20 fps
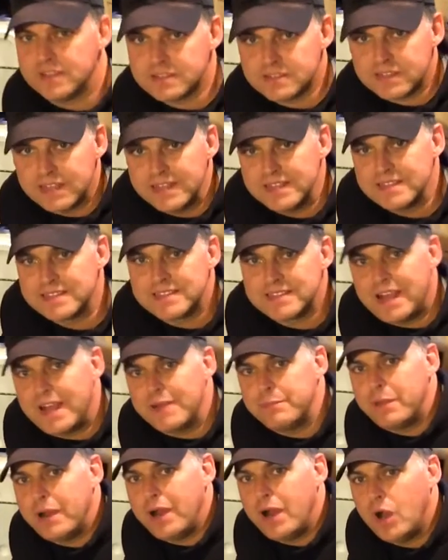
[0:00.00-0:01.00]
this
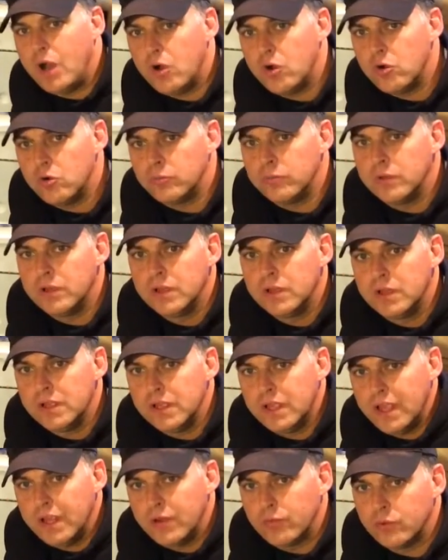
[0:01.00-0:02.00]
inside my home
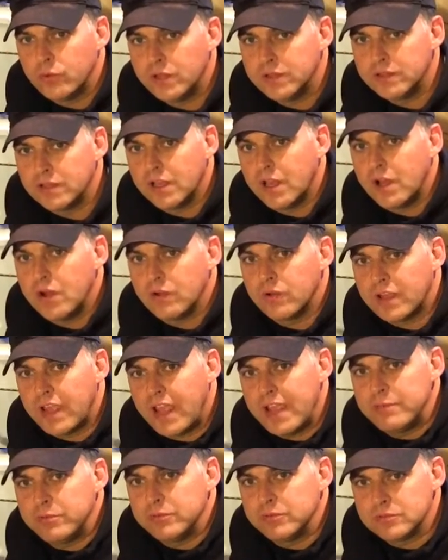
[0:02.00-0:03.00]
and run the long
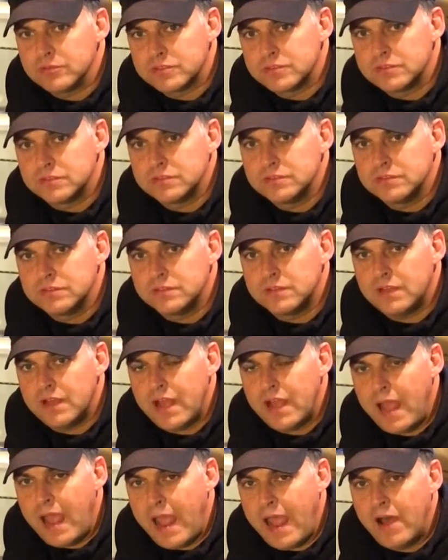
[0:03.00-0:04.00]
cables
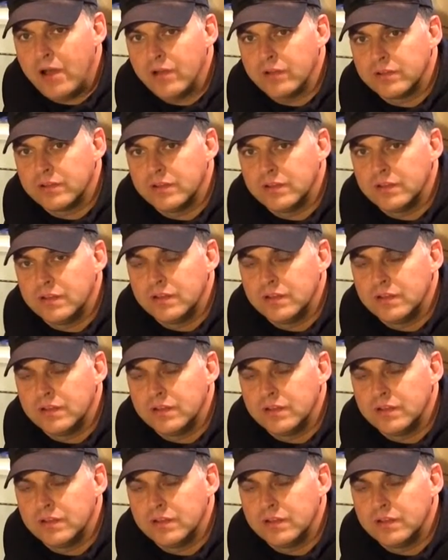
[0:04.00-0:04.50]
out